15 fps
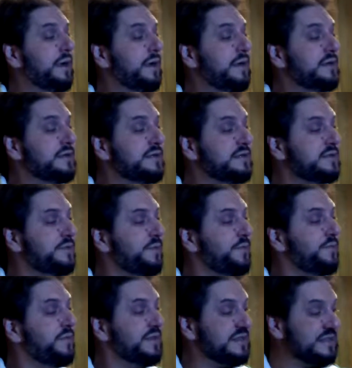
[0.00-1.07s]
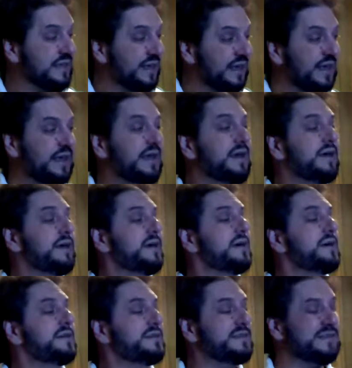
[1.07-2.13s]

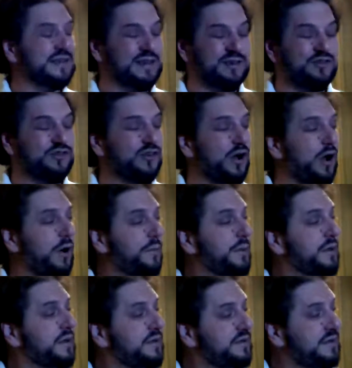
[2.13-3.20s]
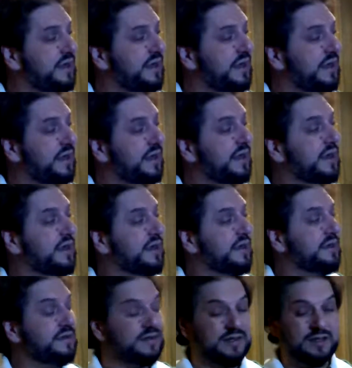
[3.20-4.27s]
C, C sharp, D,
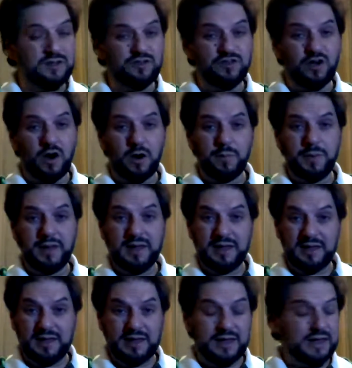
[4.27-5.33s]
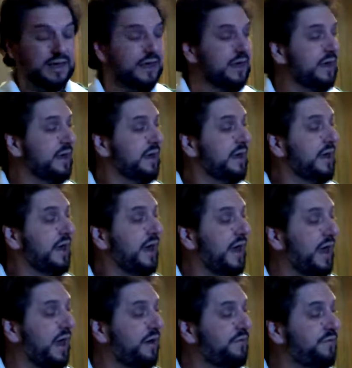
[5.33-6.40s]
D sharp, E,
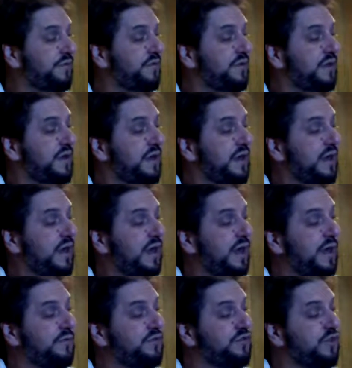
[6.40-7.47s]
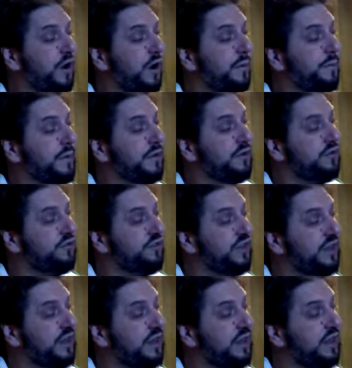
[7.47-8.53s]
F, F sharp,
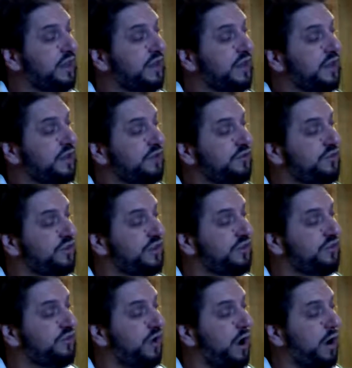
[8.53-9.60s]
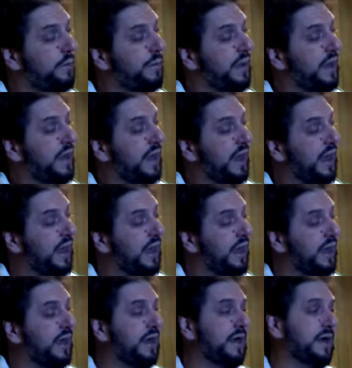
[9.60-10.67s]
G, G sharp,
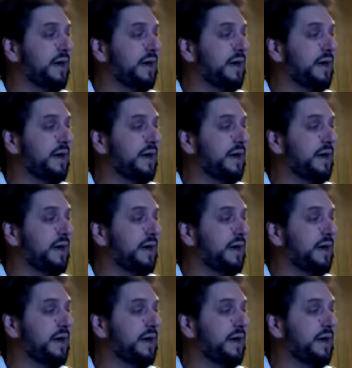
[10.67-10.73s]
A